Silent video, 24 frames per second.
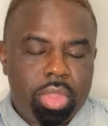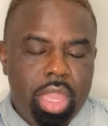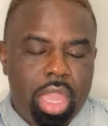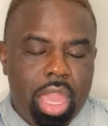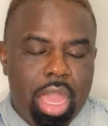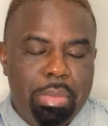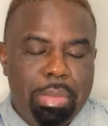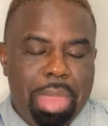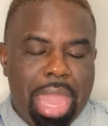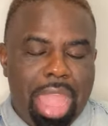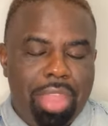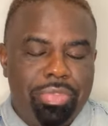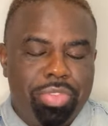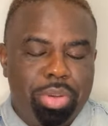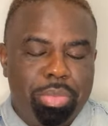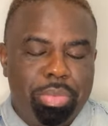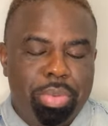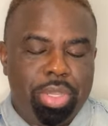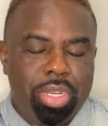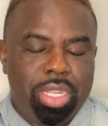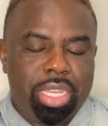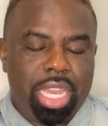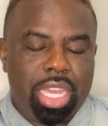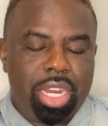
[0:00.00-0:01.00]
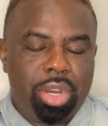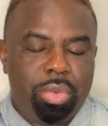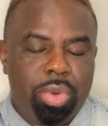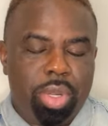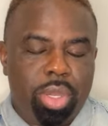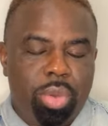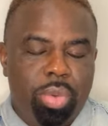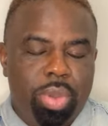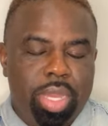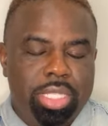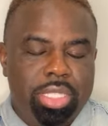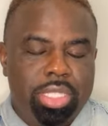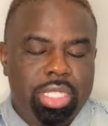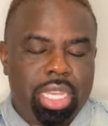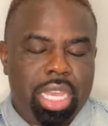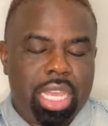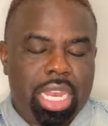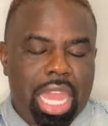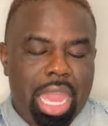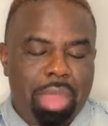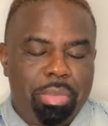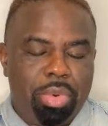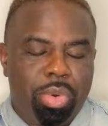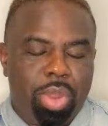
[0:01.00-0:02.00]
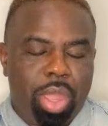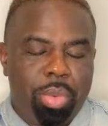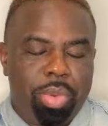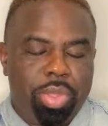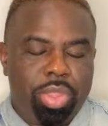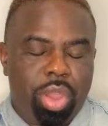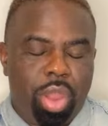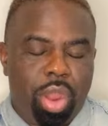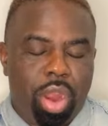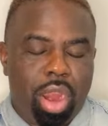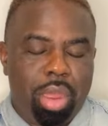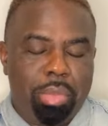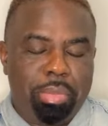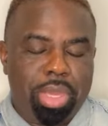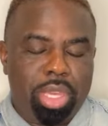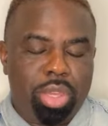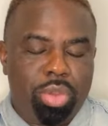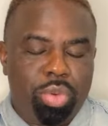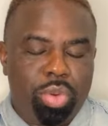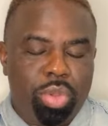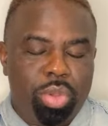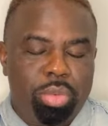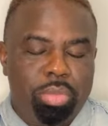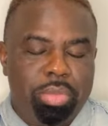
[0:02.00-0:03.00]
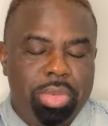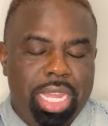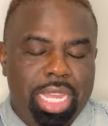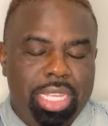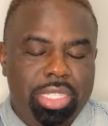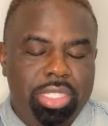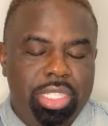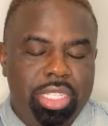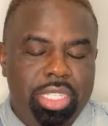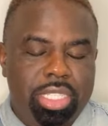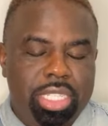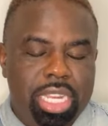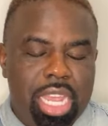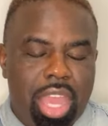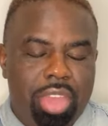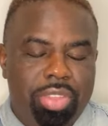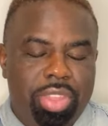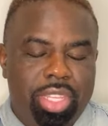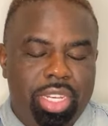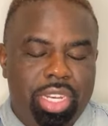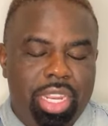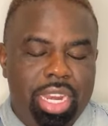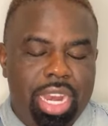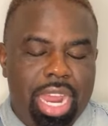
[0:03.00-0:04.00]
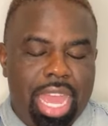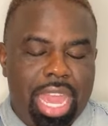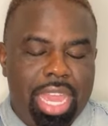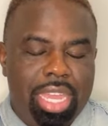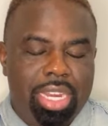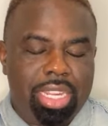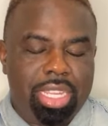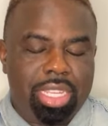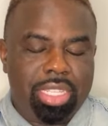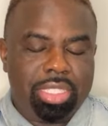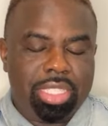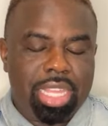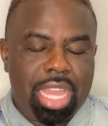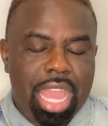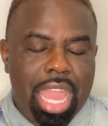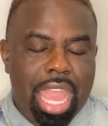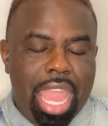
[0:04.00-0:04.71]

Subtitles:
After putting in a request to collaborate with R&B group Destiny's Child in the 90s,